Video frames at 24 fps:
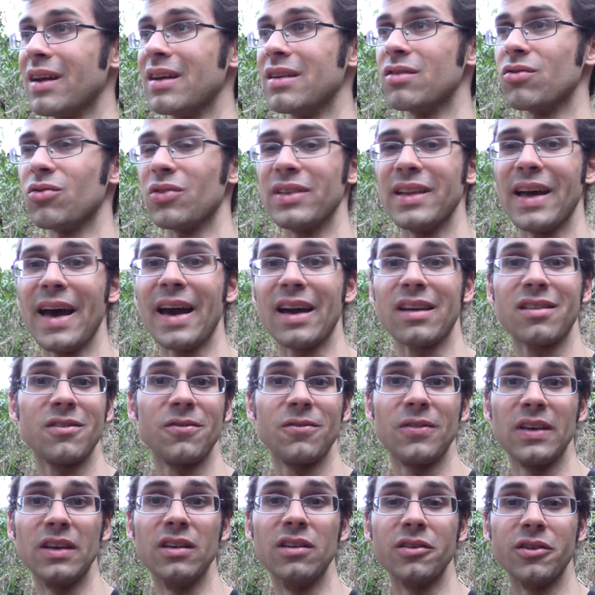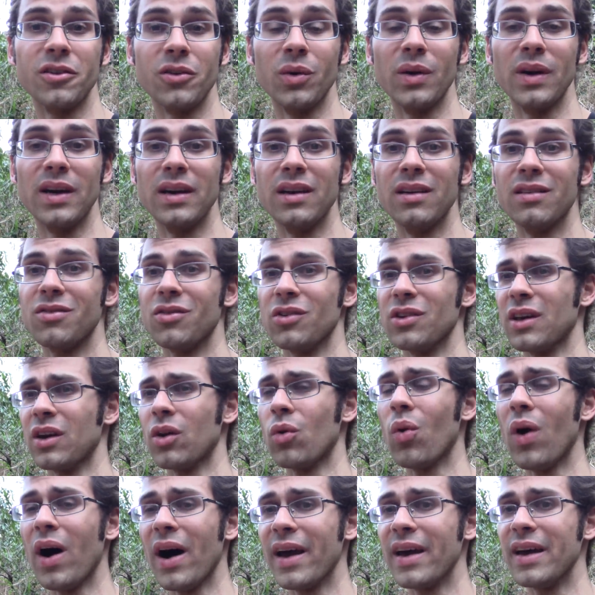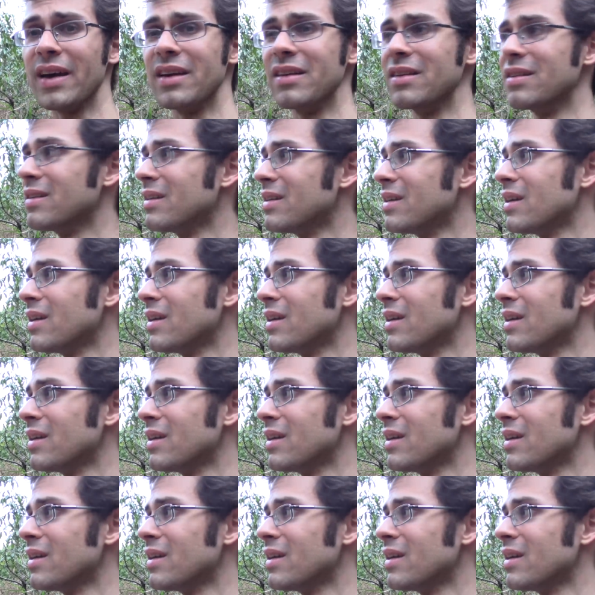nice relaxed feel to it. It's really quiet.